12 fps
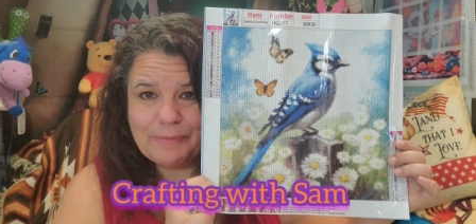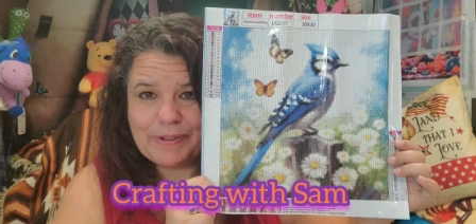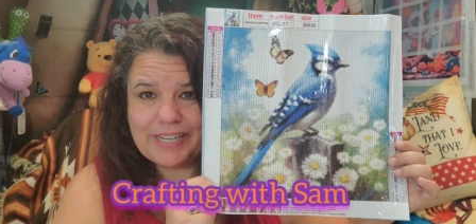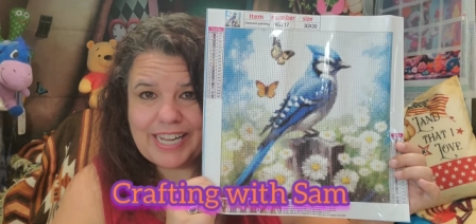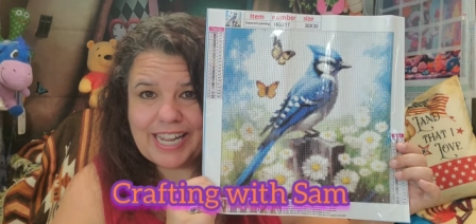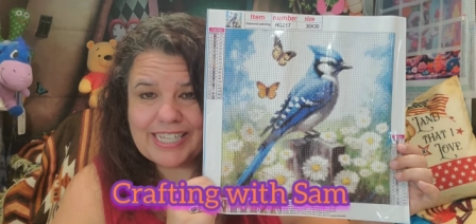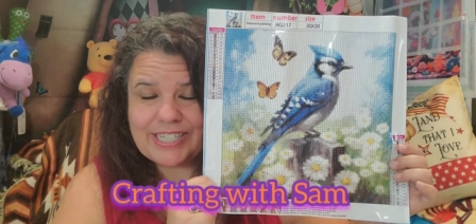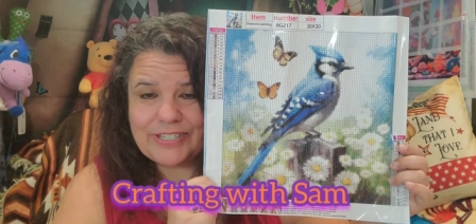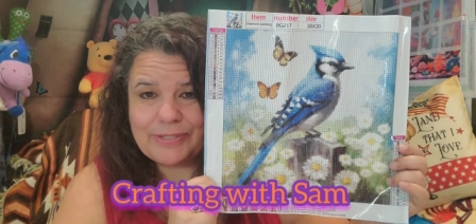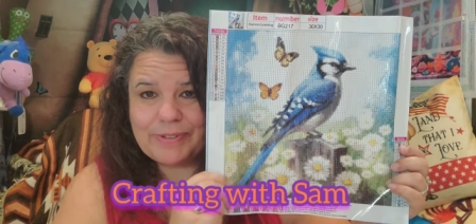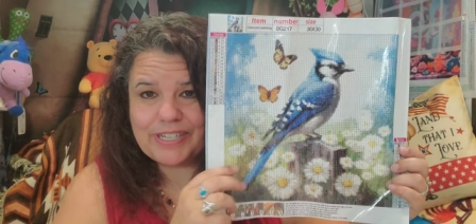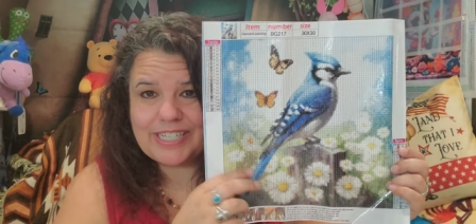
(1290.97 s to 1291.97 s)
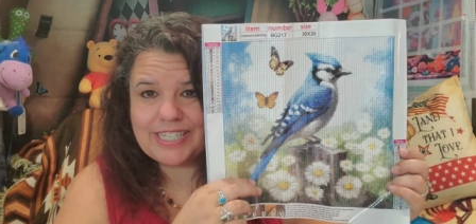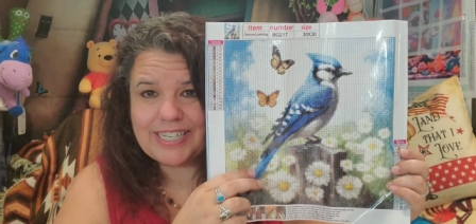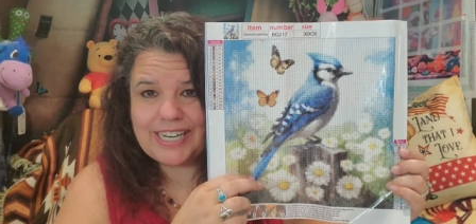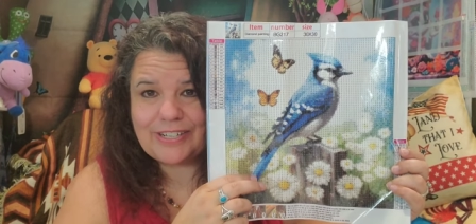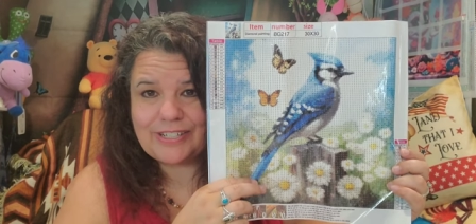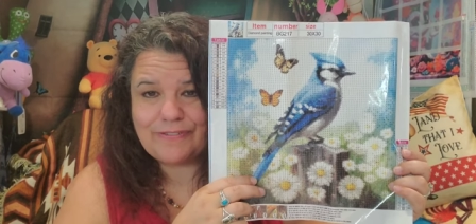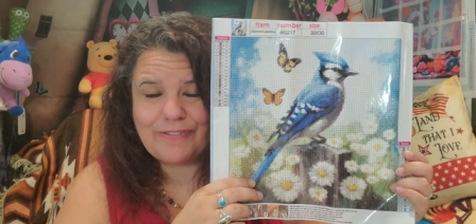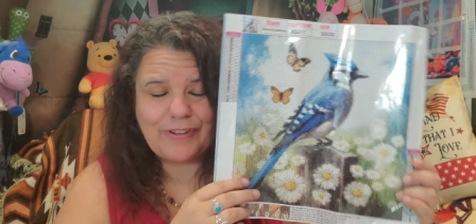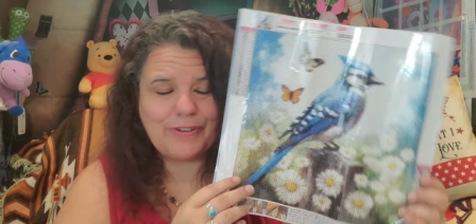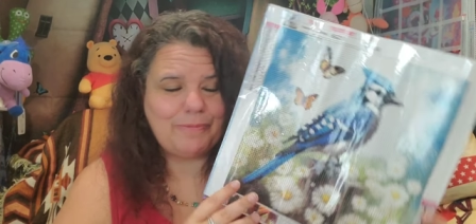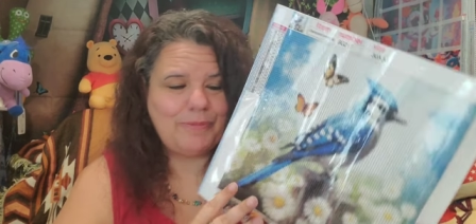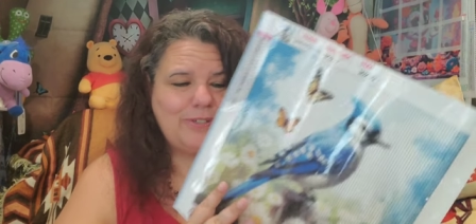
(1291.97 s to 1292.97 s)
But yeah, she was mentioning how she
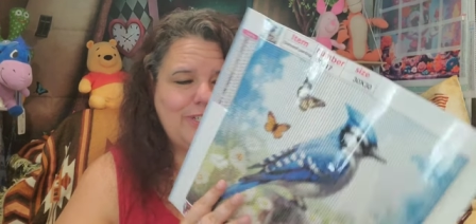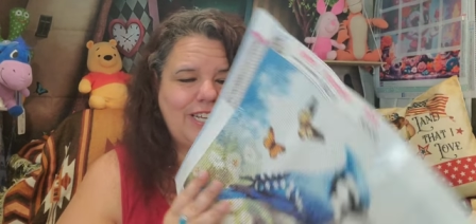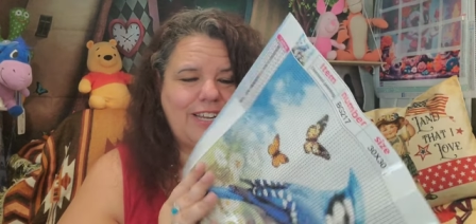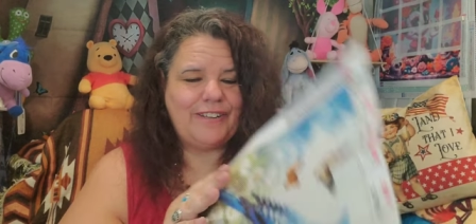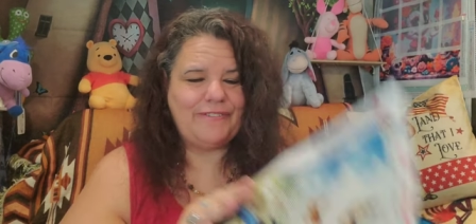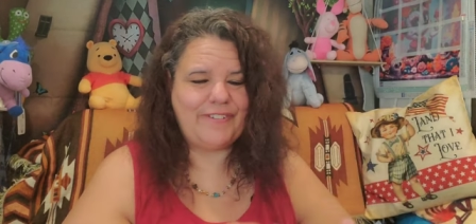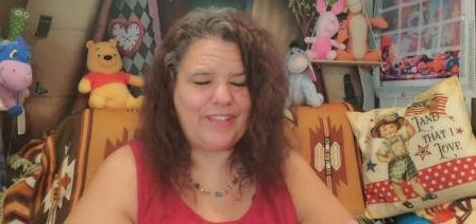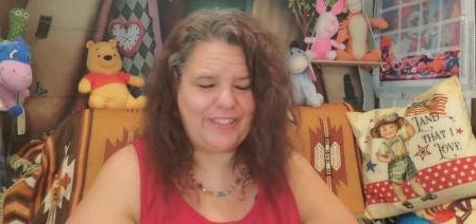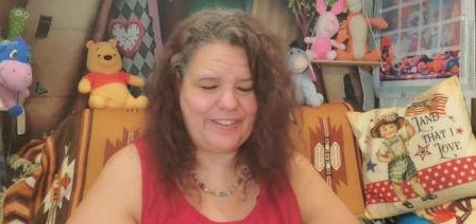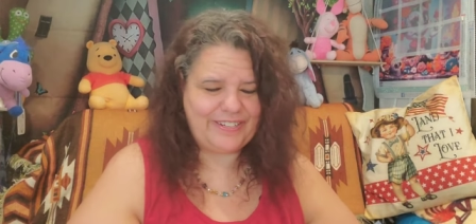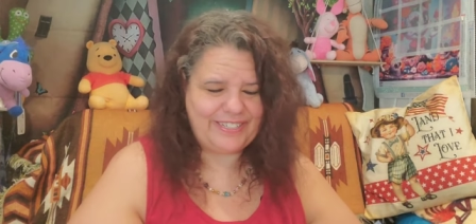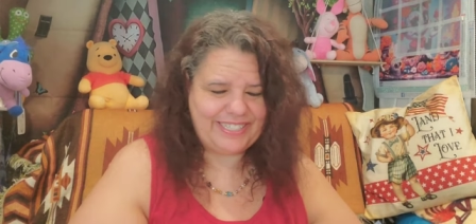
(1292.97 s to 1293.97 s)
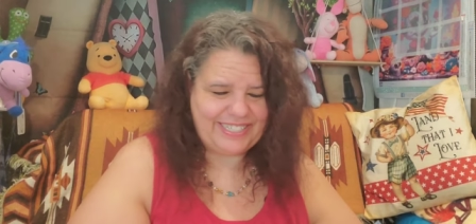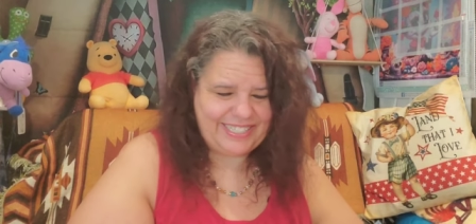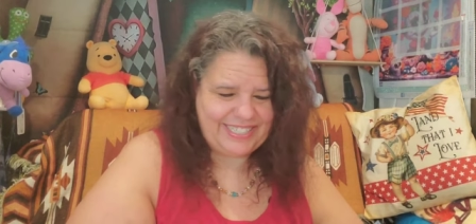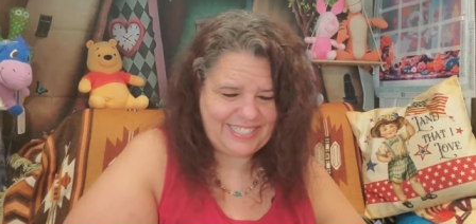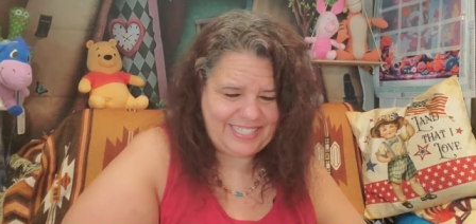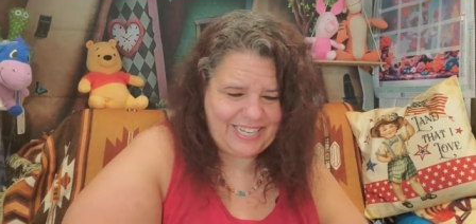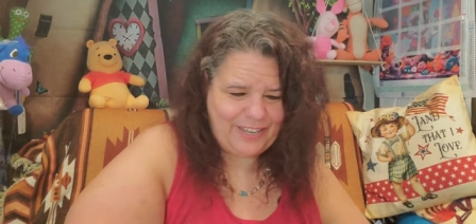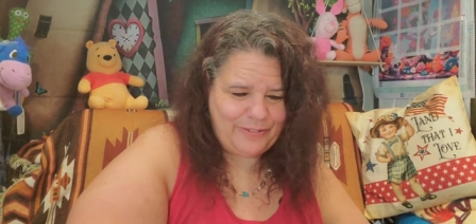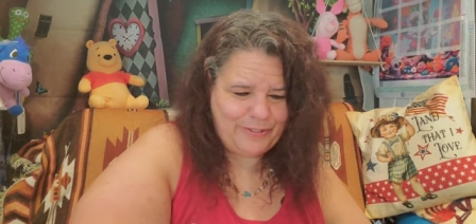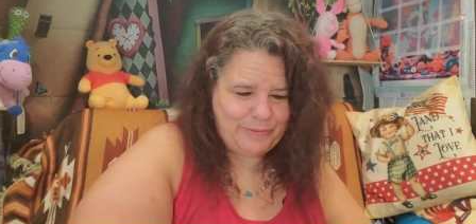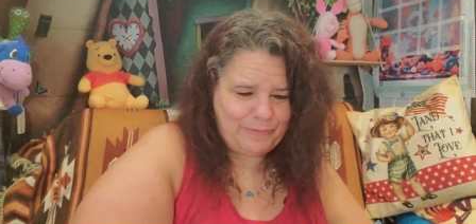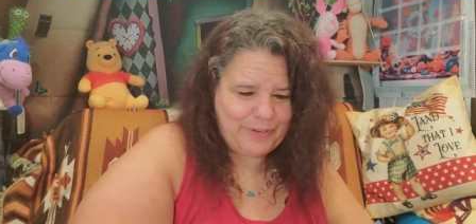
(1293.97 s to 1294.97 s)
found a blue jay feather. How
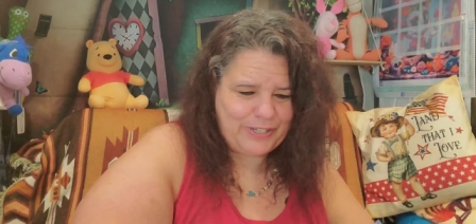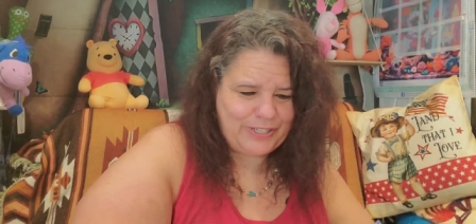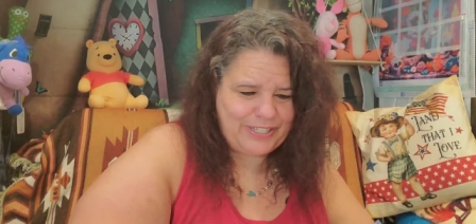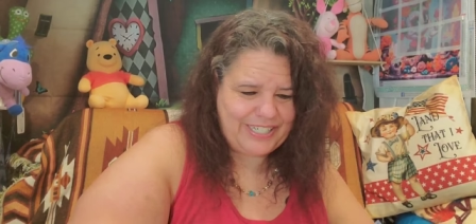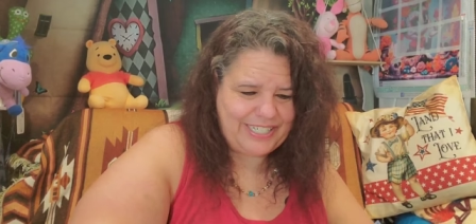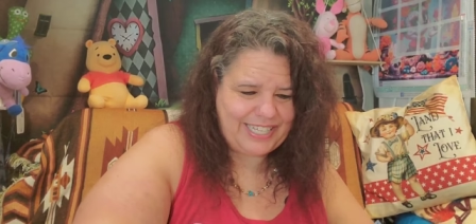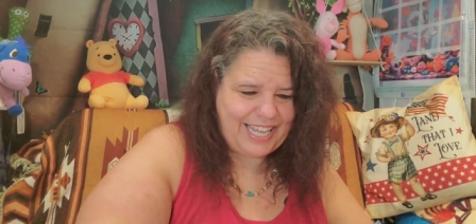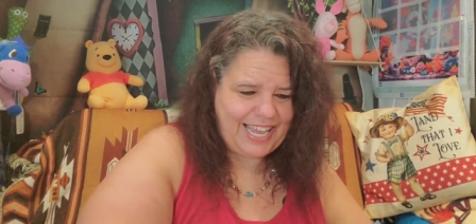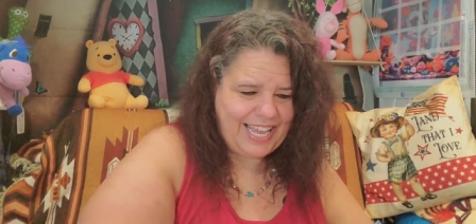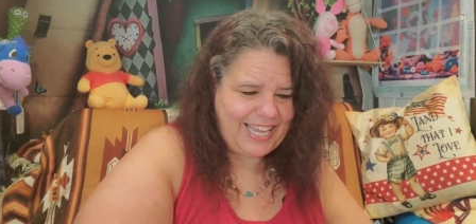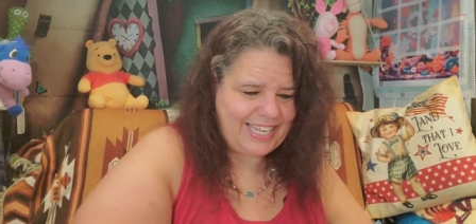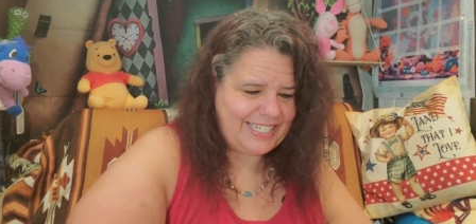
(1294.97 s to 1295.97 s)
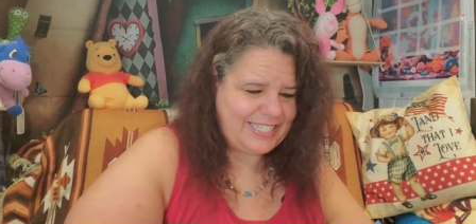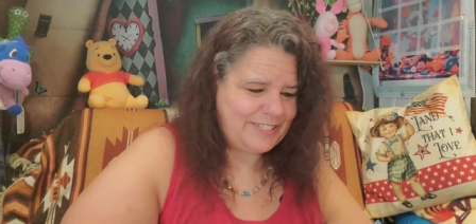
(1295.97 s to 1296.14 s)
special is that?